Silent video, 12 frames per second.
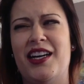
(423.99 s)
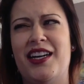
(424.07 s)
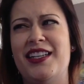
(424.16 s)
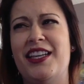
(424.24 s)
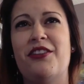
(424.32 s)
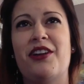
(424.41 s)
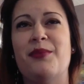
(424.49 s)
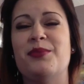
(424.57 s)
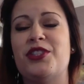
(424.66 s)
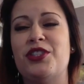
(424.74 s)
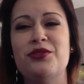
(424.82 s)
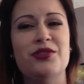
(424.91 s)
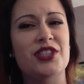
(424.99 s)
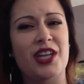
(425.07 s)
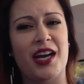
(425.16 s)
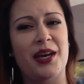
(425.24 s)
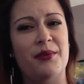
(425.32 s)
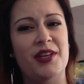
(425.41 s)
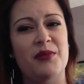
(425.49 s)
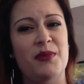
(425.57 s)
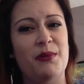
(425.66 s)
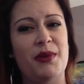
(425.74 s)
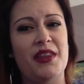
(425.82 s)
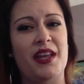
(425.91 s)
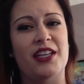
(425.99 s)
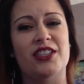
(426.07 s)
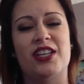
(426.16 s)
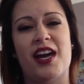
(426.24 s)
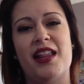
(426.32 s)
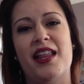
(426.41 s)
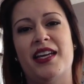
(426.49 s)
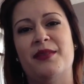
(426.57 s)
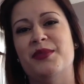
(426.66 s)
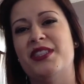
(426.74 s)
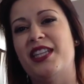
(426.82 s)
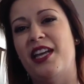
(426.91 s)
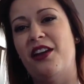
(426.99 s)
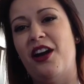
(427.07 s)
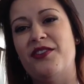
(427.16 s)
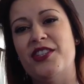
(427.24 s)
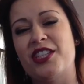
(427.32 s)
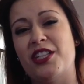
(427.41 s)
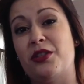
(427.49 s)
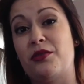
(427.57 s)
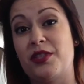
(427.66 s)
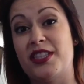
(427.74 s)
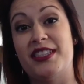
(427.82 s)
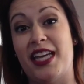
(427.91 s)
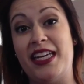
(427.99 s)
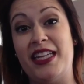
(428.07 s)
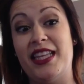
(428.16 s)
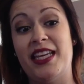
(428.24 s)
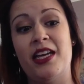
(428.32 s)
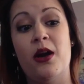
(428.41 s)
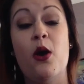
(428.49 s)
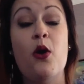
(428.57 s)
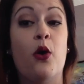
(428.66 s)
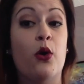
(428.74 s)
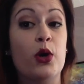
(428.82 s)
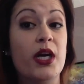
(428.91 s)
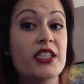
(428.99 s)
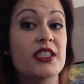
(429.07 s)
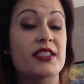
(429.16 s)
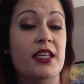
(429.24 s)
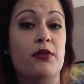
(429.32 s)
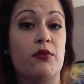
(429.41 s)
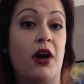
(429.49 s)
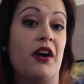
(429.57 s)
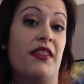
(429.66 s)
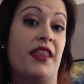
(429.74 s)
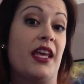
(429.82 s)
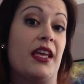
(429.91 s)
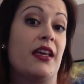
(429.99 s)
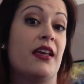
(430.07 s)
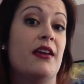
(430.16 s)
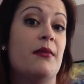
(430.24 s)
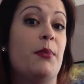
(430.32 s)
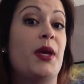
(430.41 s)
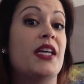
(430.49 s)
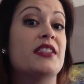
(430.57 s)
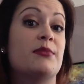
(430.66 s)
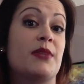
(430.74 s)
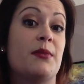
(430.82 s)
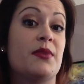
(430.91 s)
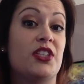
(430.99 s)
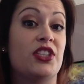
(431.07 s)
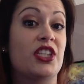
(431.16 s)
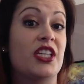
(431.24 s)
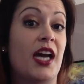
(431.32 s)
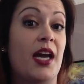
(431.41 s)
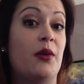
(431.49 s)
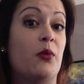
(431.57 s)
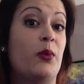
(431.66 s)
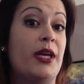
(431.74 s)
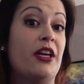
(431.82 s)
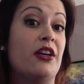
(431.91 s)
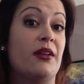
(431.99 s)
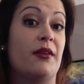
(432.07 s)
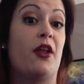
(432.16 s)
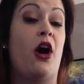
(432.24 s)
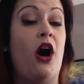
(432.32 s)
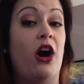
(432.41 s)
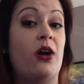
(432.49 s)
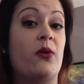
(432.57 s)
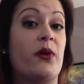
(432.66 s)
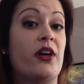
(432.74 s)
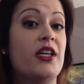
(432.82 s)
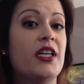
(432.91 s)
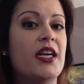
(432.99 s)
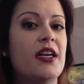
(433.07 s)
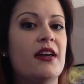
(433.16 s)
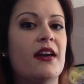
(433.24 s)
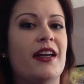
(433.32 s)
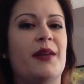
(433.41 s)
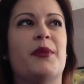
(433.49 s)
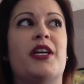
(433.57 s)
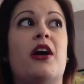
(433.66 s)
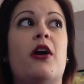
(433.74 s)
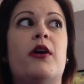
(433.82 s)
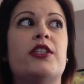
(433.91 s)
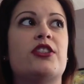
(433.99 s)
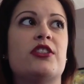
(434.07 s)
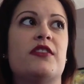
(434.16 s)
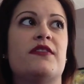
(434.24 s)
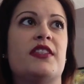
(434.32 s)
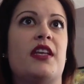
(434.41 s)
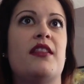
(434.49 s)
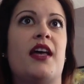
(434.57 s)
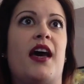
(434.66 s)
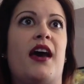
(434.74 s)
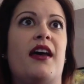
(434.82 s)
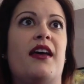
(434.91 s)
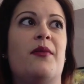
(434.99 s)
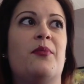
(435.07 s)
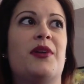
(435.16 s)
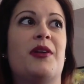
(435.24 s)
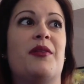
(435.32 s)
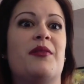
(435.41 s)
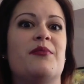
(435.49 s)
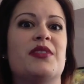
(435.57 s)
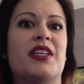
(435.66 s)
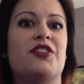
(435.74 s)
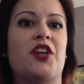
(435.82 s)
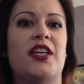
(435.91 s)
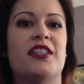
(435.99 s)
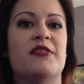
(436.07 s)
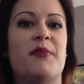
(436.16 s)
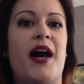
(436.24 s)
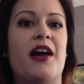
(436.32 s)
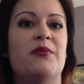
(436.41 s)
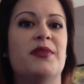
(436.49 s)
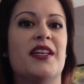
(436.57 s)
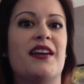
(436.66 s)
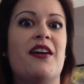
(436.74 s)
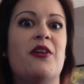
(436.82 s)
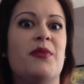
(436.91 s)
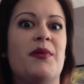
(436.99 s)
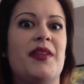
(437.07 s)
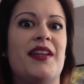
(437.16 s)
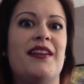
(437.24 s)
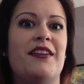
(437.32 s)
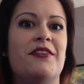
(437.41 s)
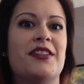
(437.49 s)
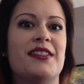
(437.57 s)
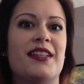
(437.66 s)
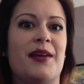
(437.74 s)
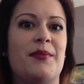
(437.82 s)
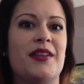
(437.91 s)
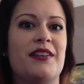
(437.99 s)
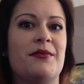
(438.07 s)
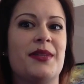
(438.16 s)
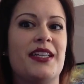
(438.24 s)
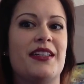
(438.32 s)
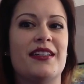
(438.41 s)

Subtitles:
either I'm too shy when you meet me that I just kind of like I'm standoffish, I don't really say anything, or I just say the wrong thing, because sometimes I just get kind of weird and awkward, and I'm like, oh, I shouldn't have said that, and I'm just like trying to smile and be like, oh, maybe they didn't notice that I'm a little weird.